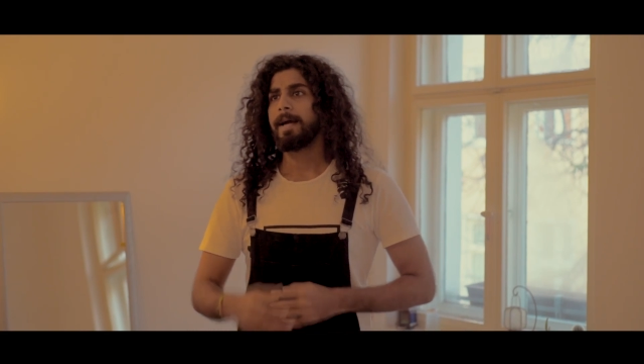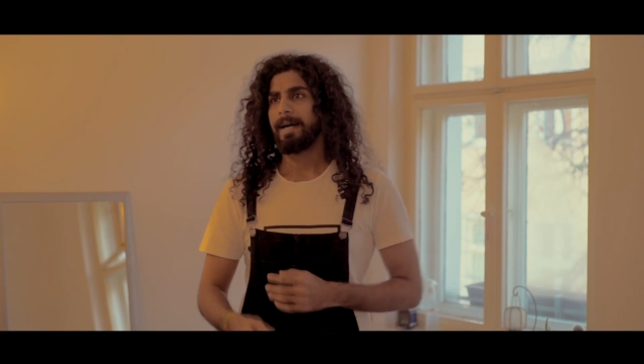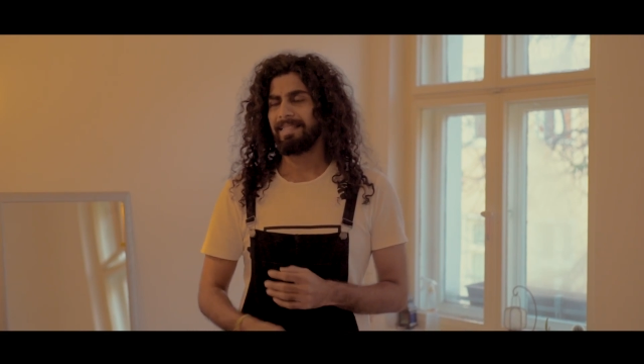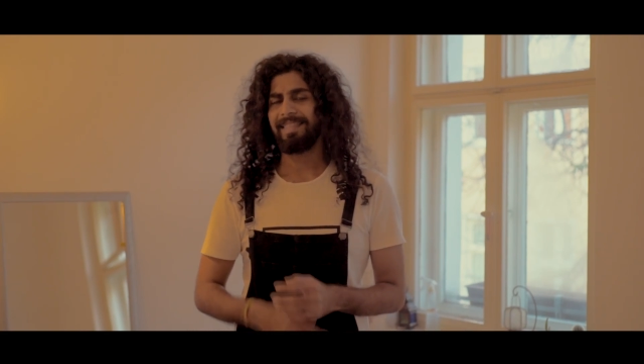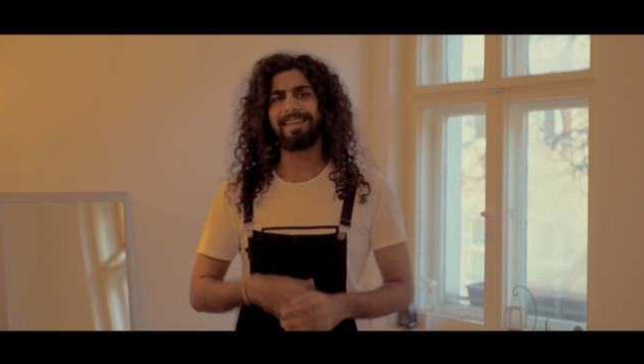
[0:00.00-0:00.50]

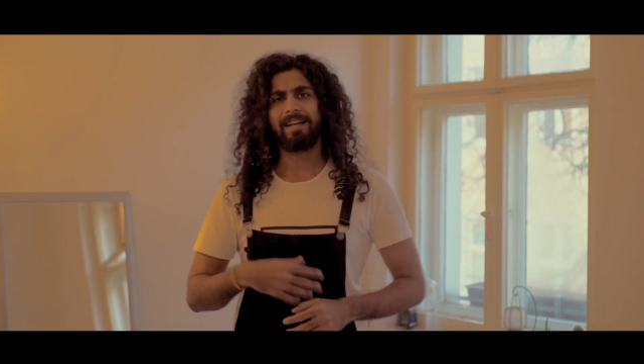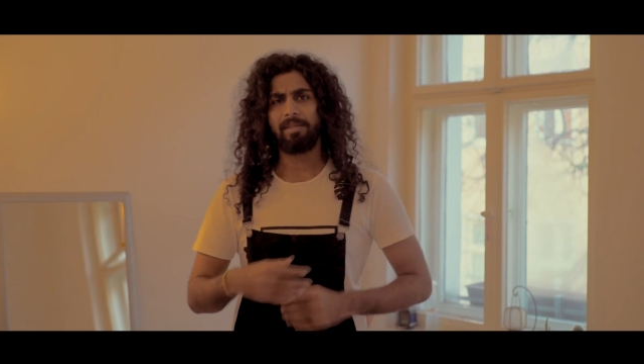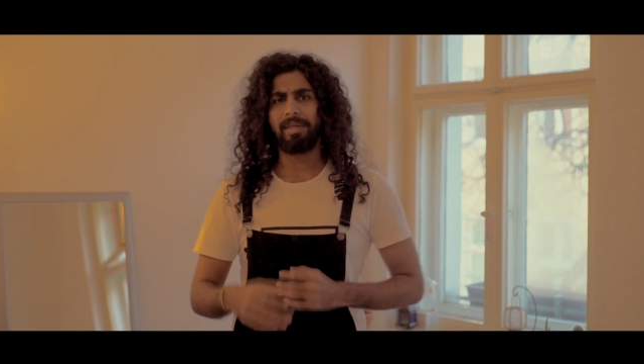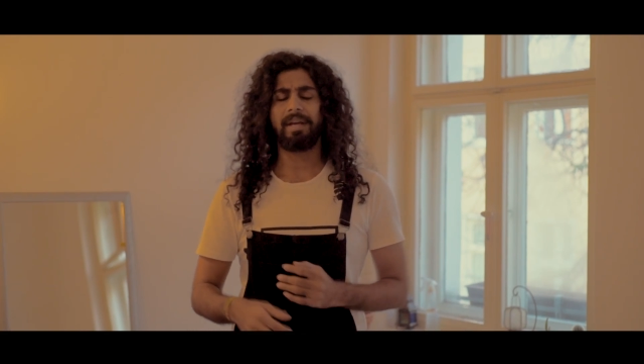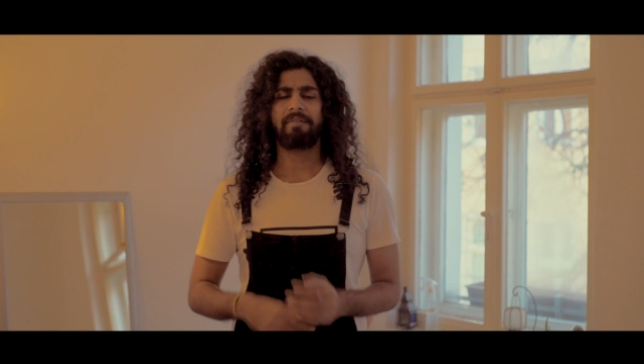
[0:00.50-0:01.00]
I think I
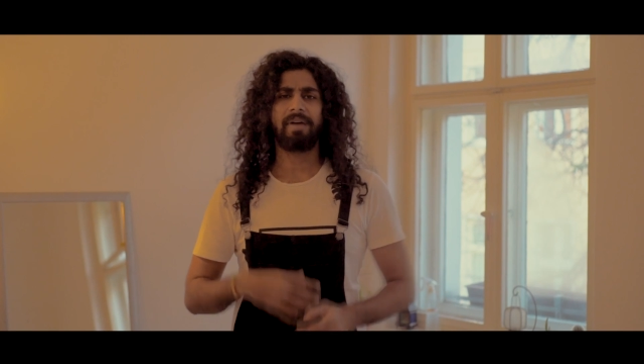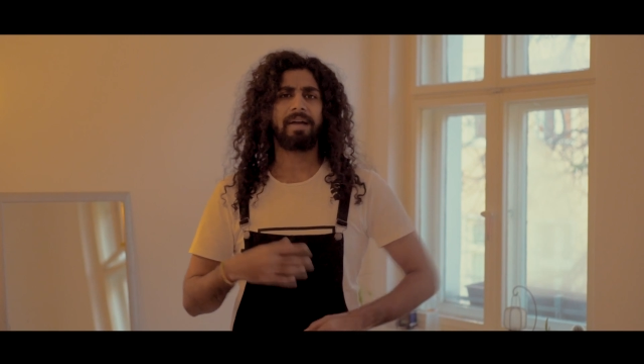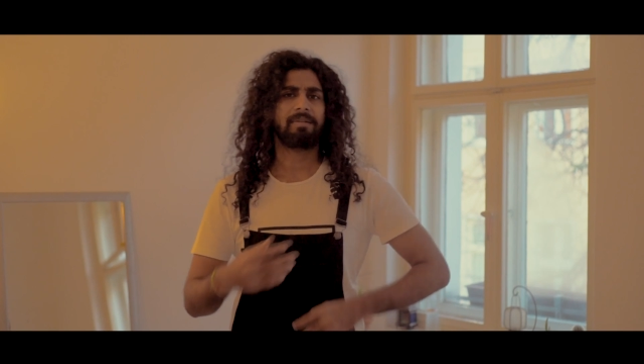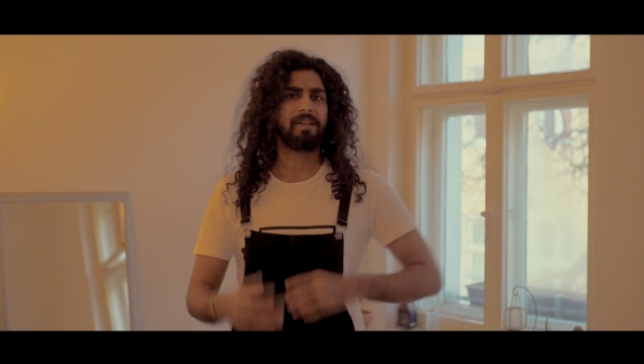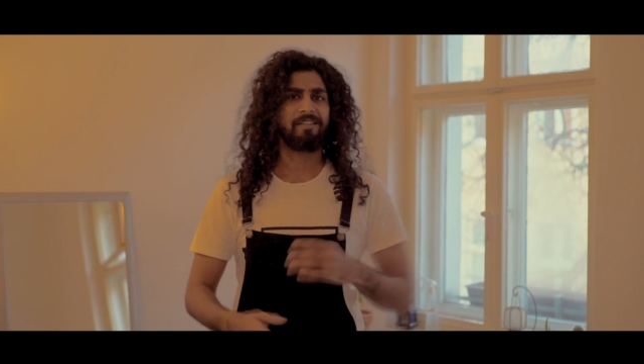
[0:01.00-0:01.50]
think I've
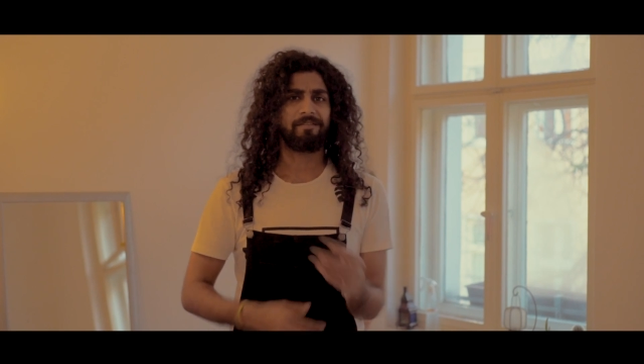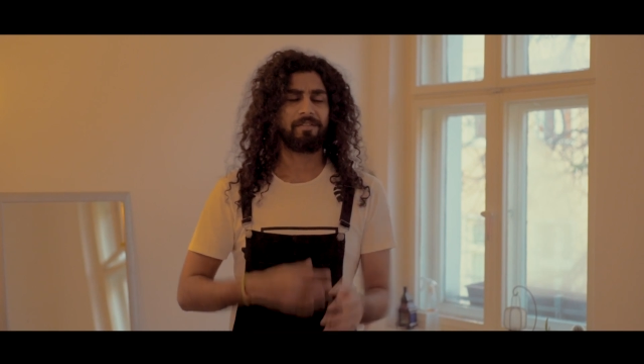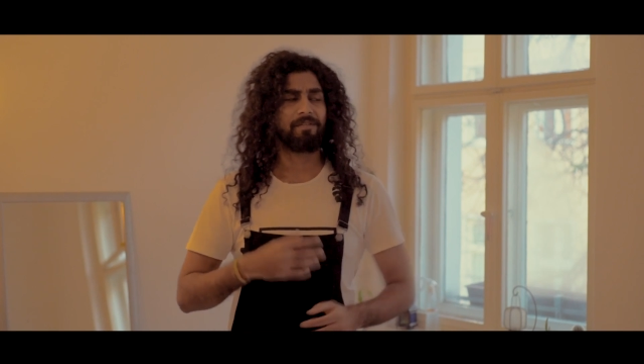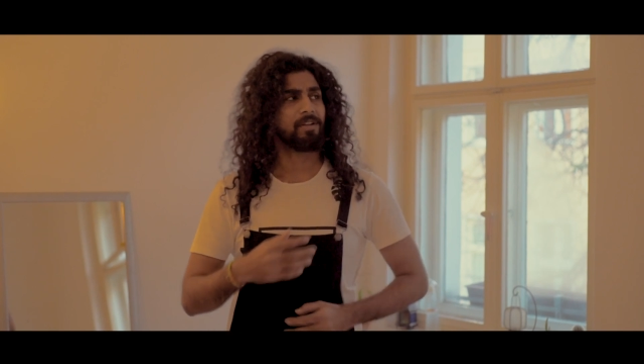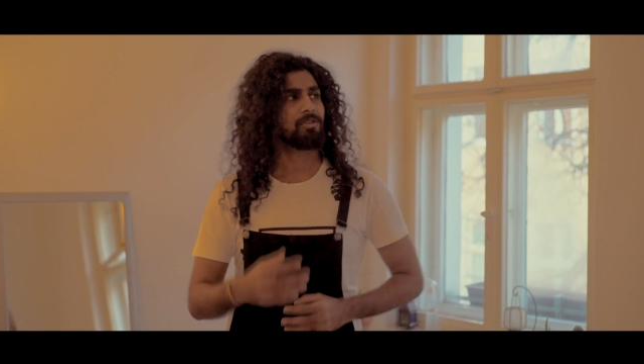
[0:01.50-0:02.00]
had enough
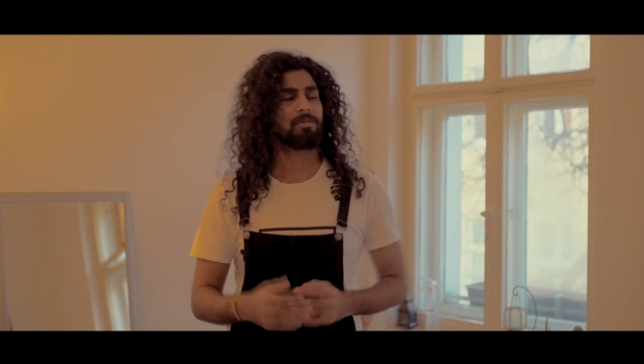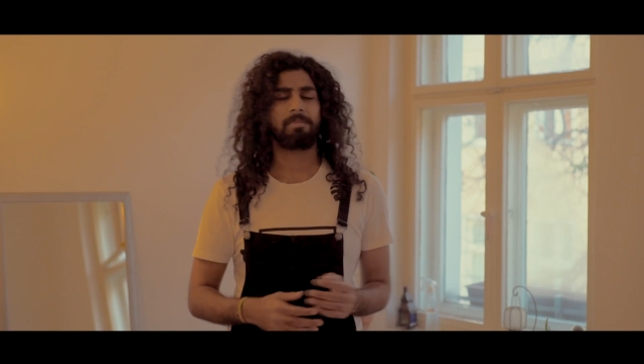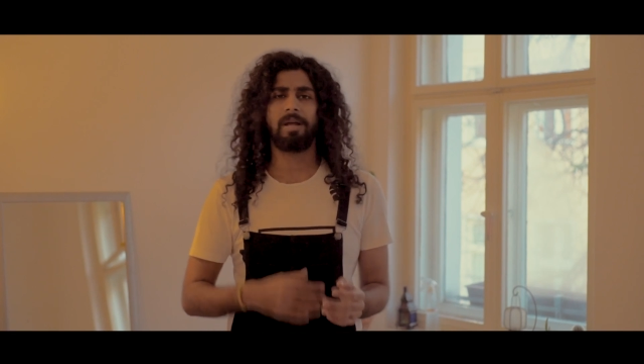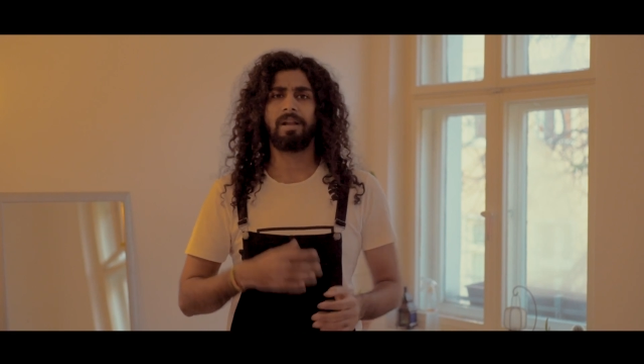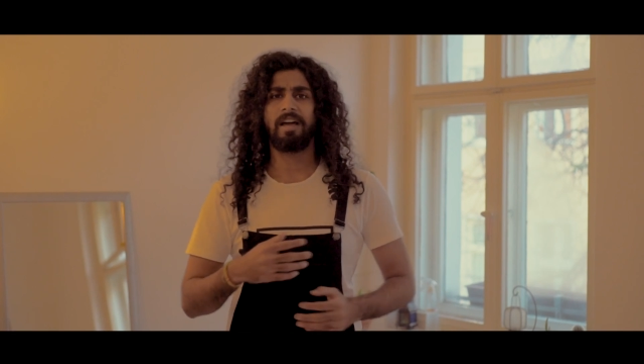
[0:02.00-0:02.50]
adventure in
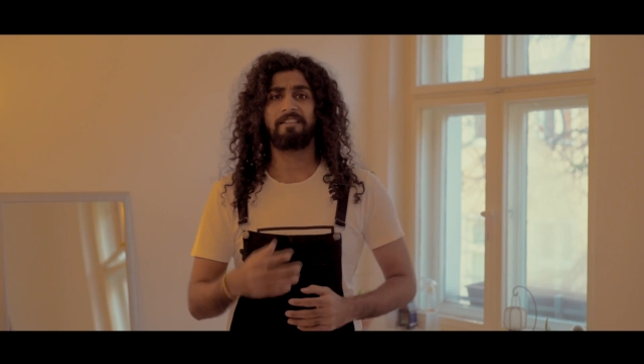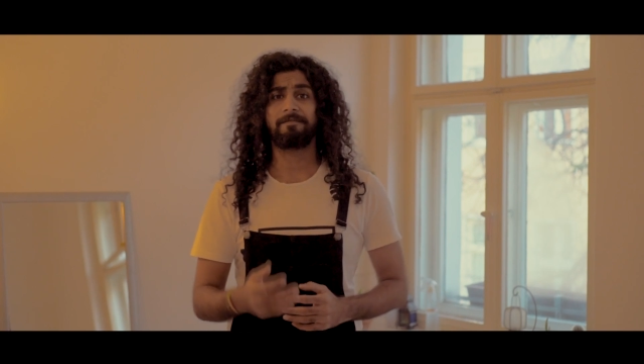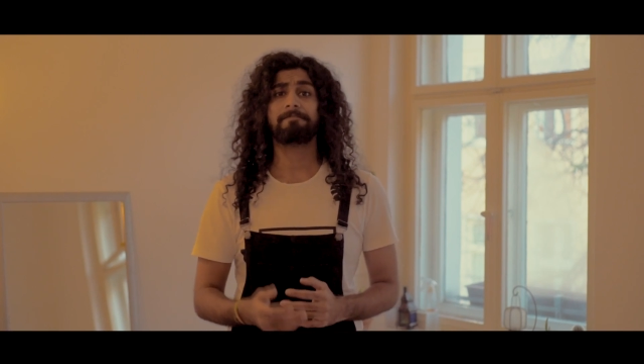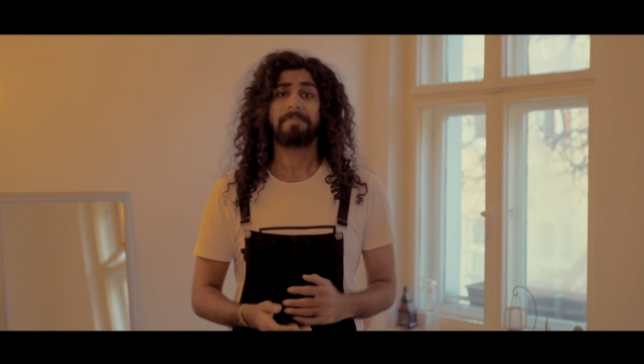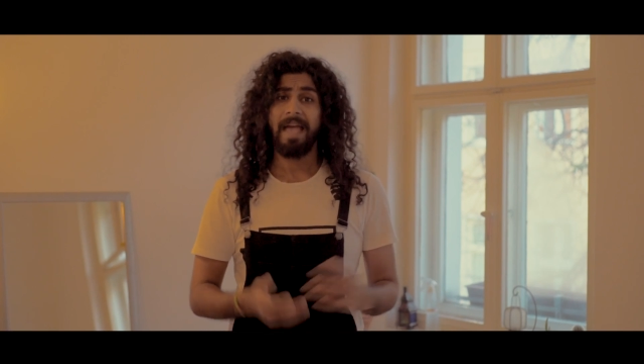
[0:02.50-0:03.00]
my
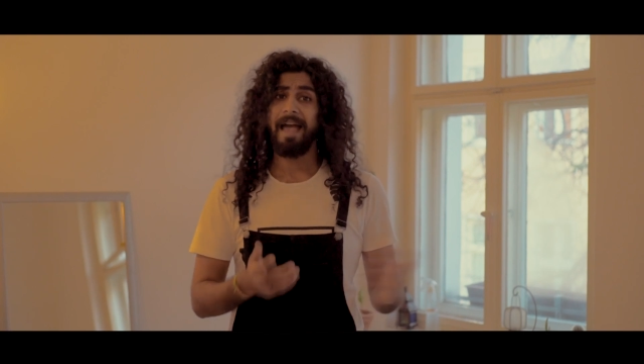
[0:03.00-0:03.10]
life,